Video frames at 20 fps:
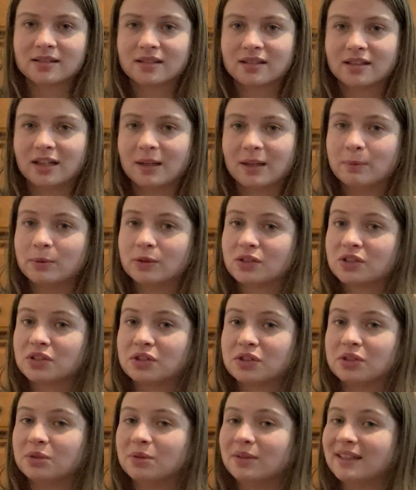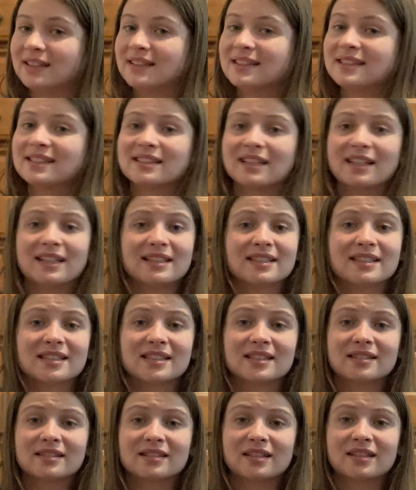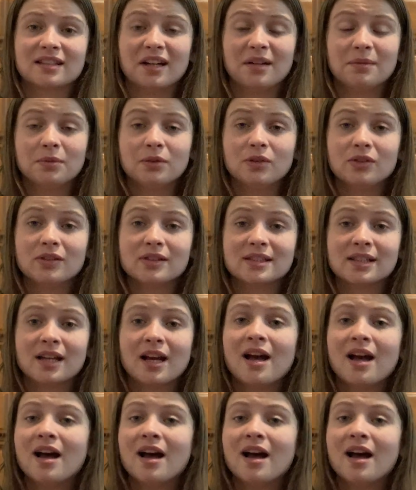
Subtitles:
couples to incest couples.